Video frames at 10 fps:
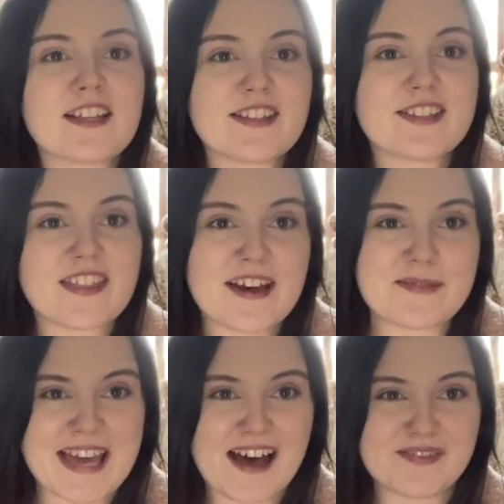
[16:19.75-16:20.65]
So there
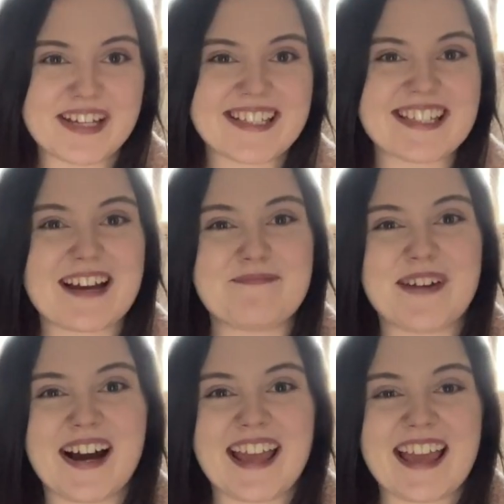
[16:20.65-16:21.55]
we have it,
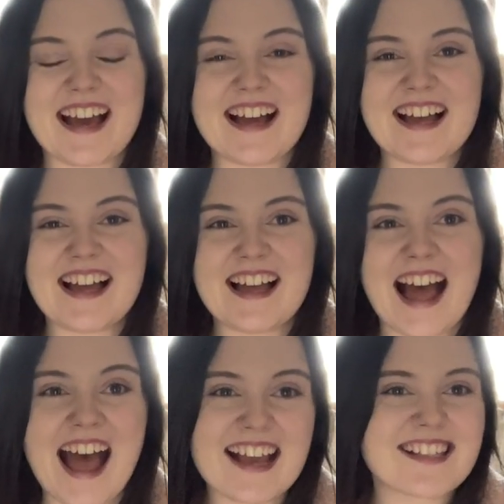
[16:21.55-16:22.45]
my
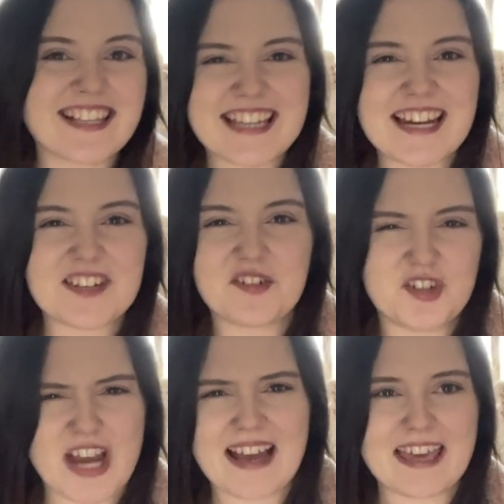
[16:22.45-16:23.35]
accidental
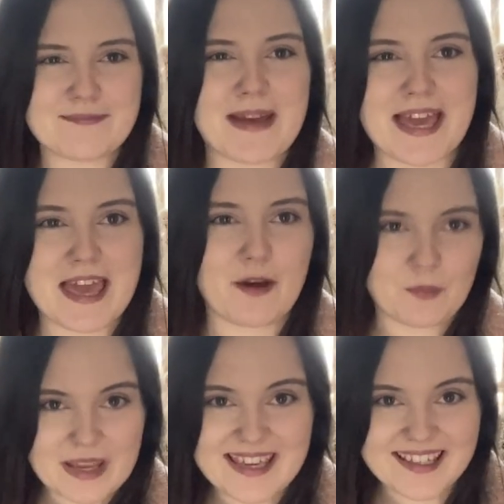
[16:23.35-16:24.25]
jacket making
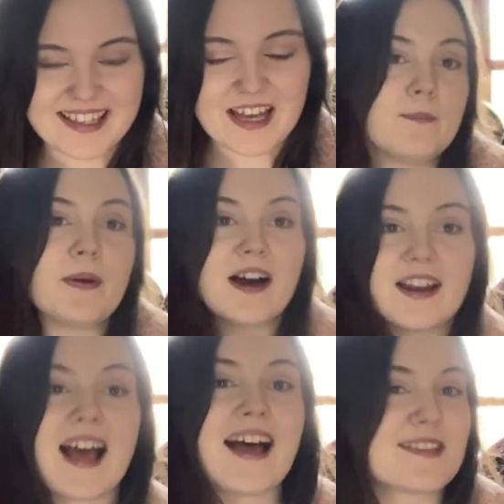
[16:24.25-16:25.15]
week. But
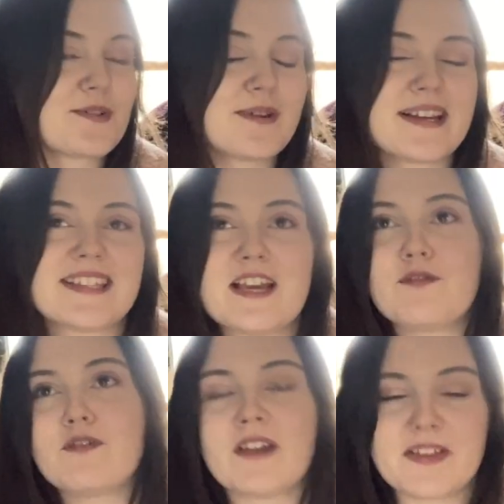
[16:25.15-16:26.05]
as always, if
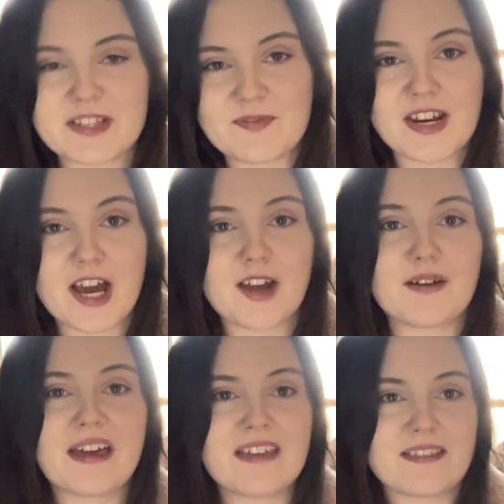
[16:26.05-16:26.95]
you've liked this video,
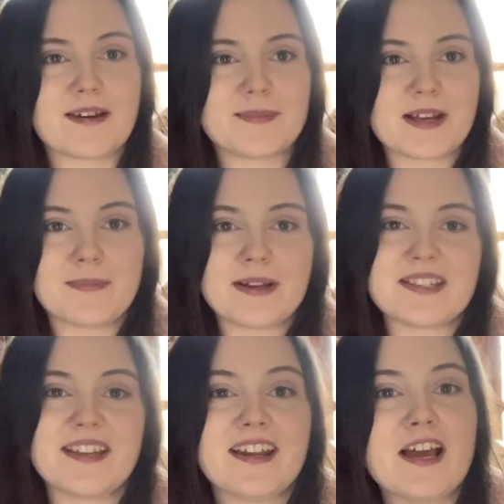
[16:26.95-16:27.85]
hit the thumbs up
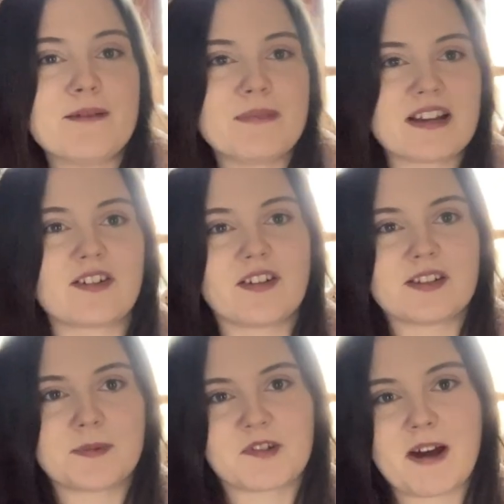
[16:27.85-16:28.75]
button, make sure you're
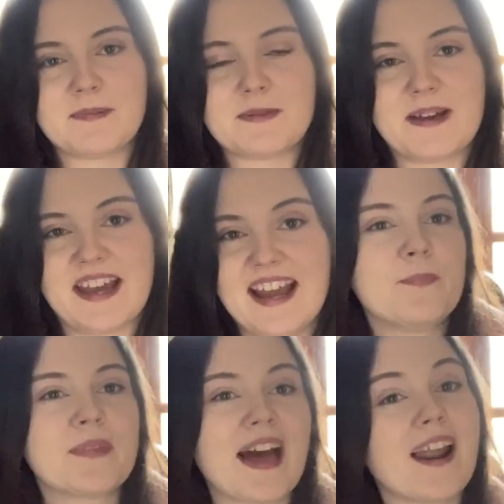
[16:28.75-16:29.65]
subscribed to me,
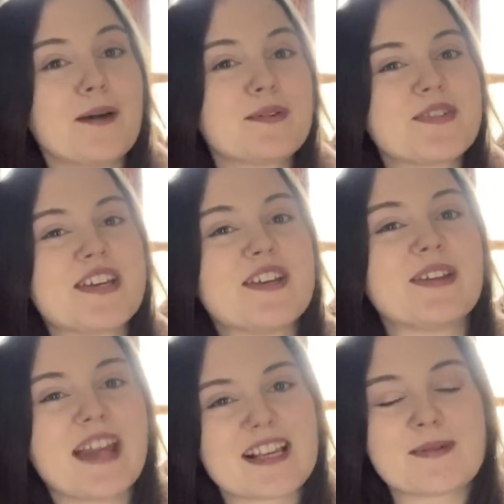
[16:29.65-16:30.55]
and I will see you
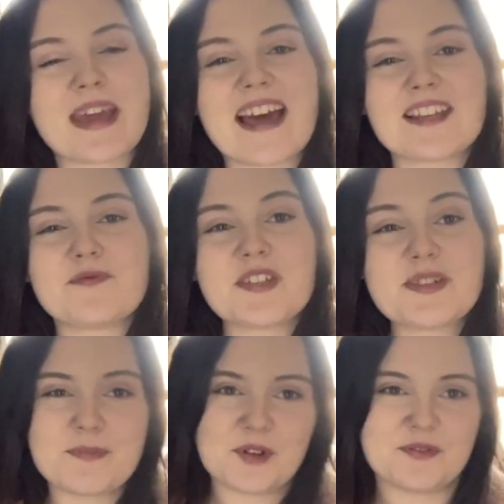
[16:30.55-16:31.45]
next weekend for
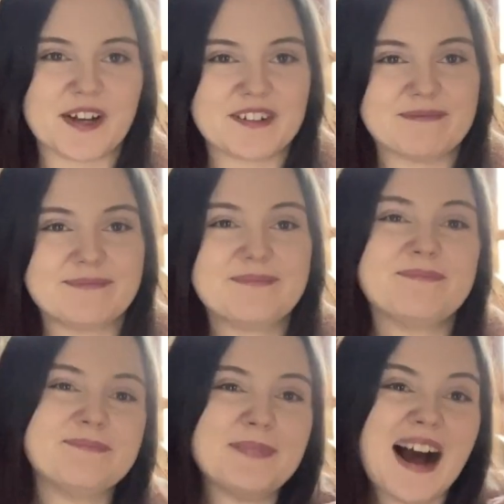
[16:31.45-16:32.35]
some more fun.
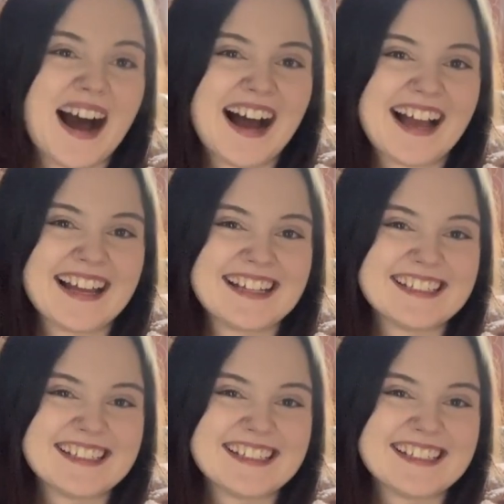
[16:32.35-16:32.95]
Bye!